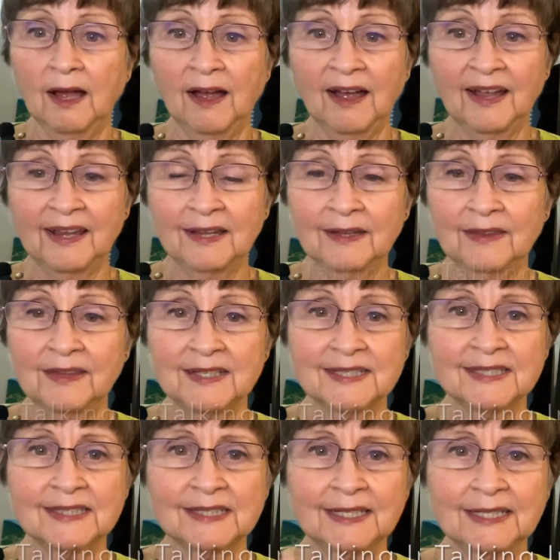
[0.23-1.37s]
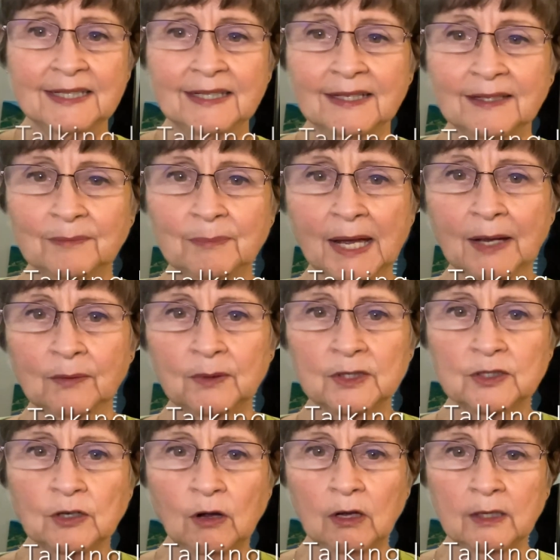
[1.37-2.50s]
Hi, this is Linda back
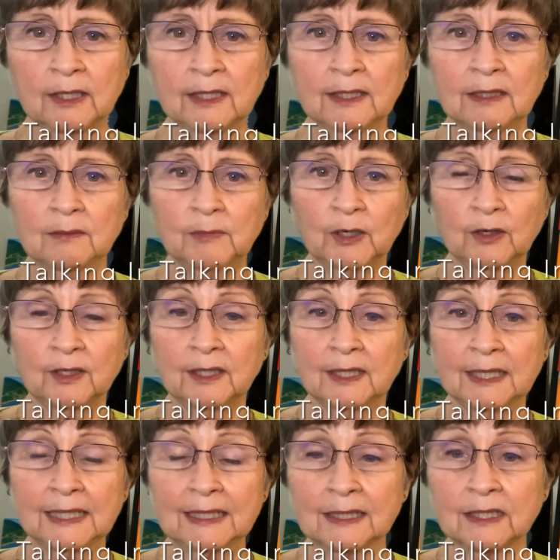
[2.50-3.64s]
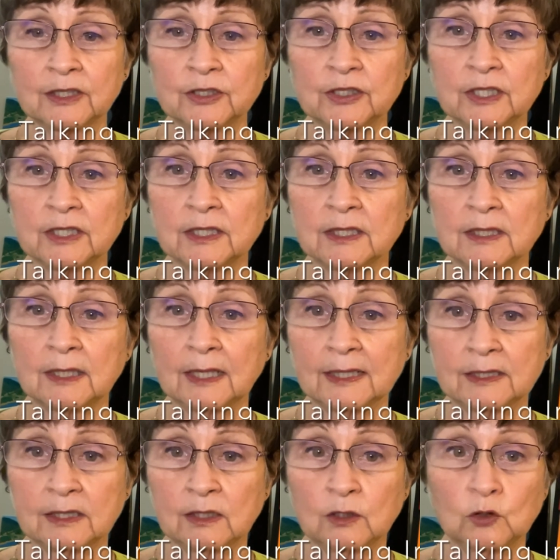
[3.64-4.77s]
with Talking in American English. This is
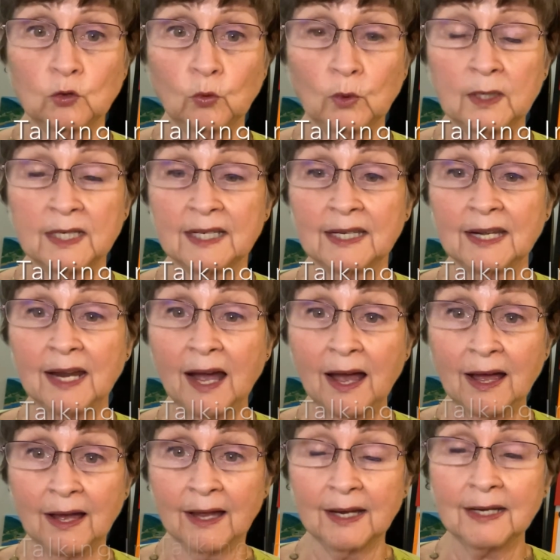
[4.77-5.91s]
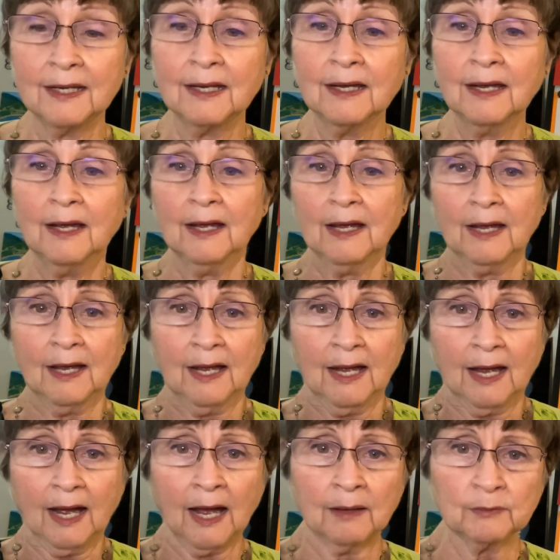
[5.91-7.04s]
lesson 29.
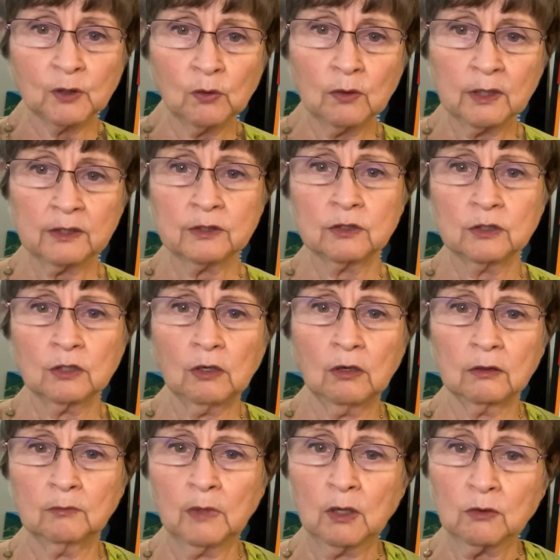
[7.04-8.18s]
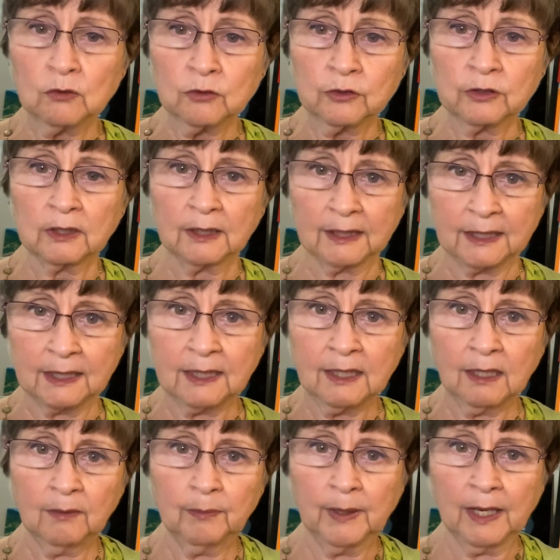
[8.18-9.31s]
I'm going to talk mostly
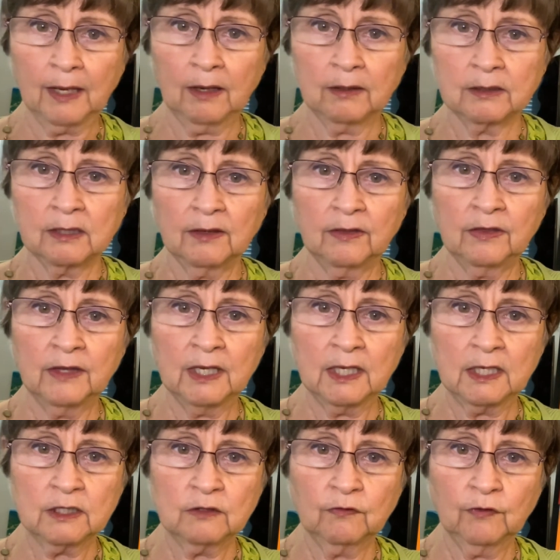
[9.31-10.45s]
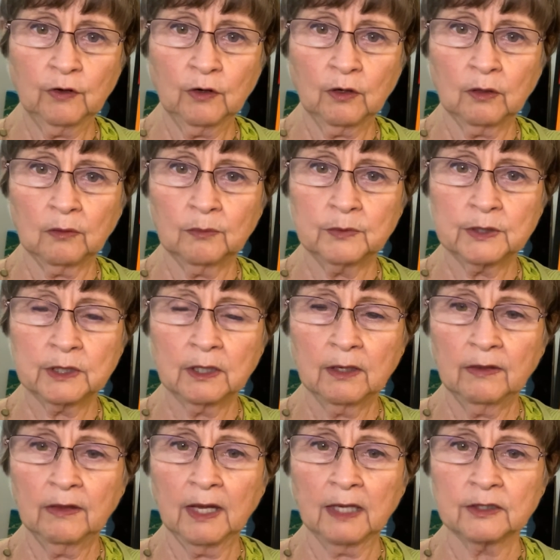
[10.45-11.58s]
about these verbs
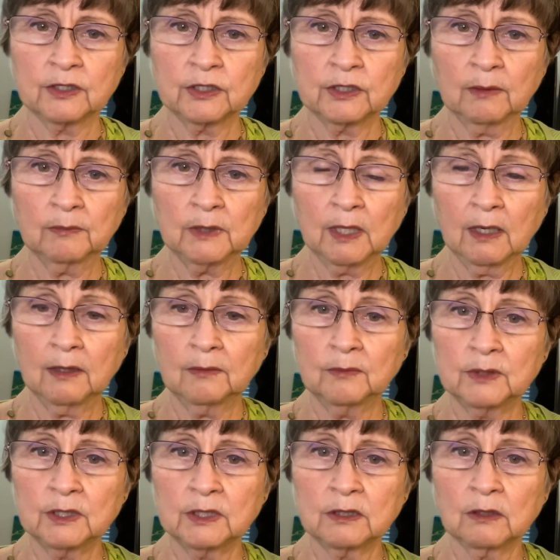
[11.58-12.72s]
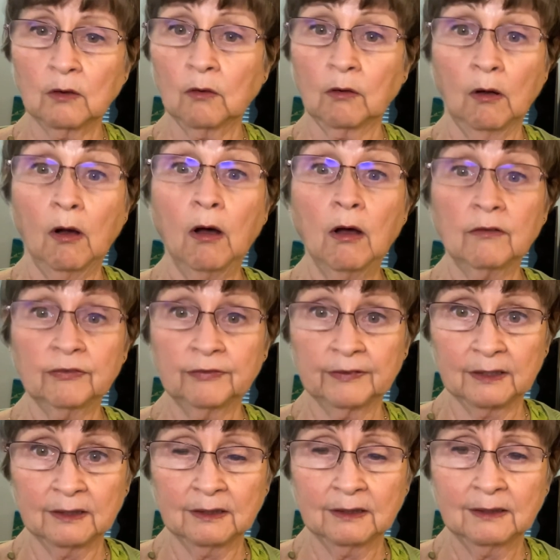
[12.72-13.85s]
that sometimes or
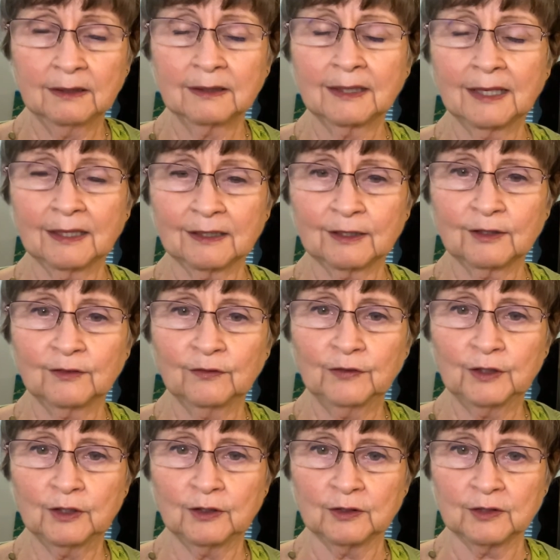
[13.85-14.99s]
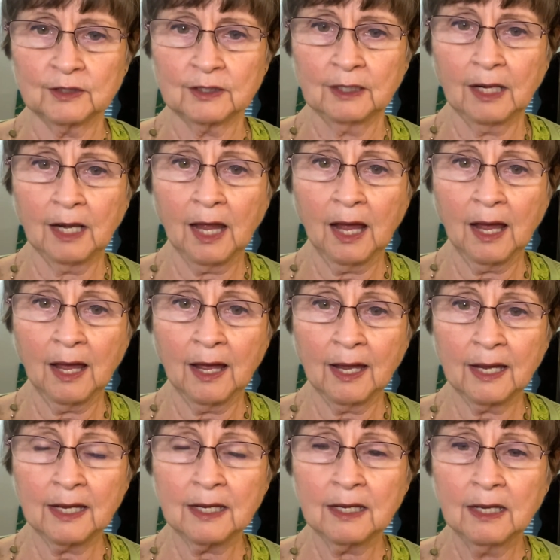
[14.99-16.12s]
often get confused.
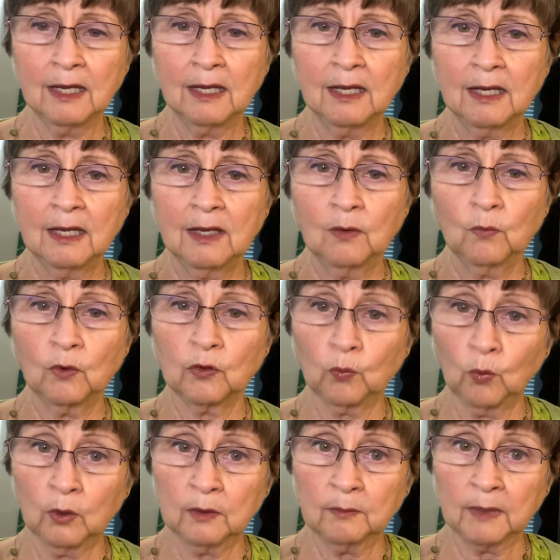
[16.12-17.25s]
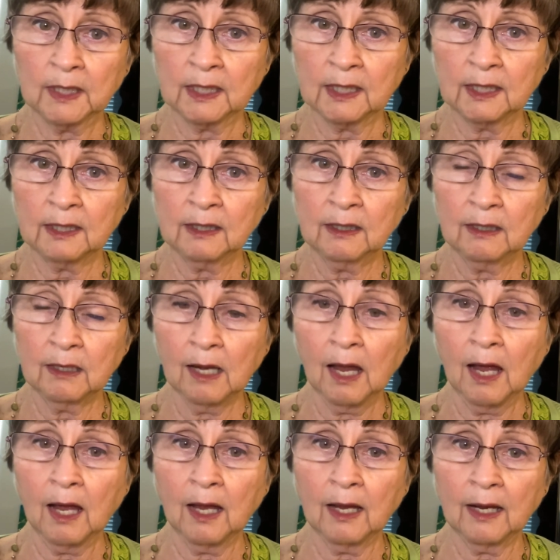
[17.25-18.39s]
Lie with one meaning,
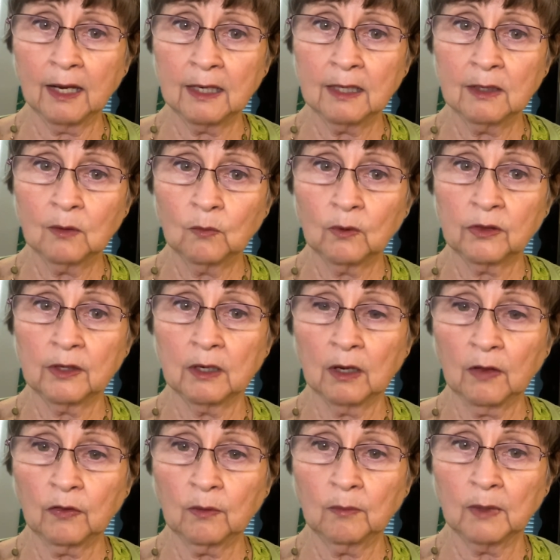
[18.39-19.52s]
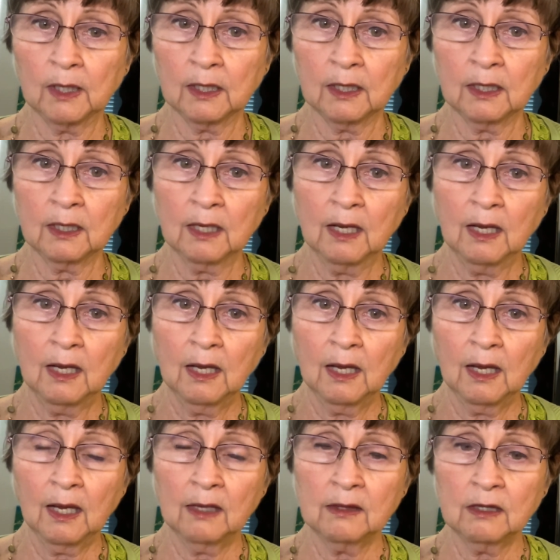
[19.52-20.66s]
lie with another meaning,
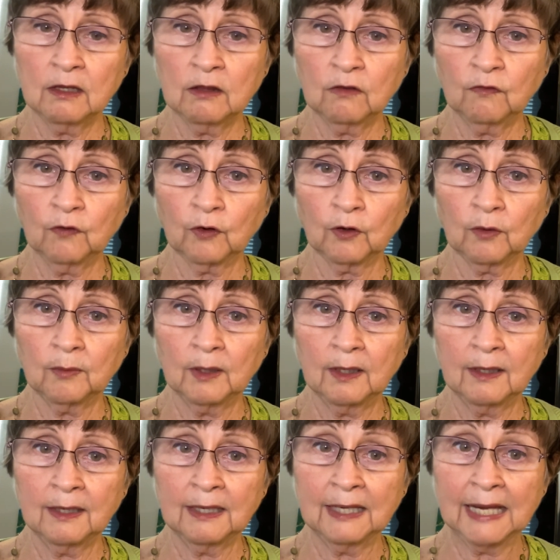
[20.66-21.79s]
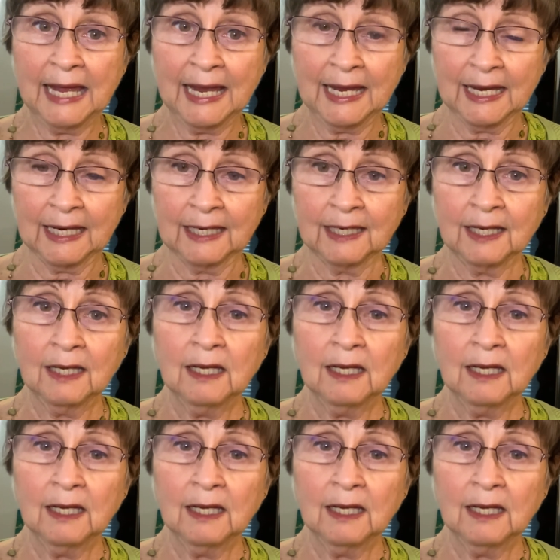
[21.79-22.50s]
and then the verb lay.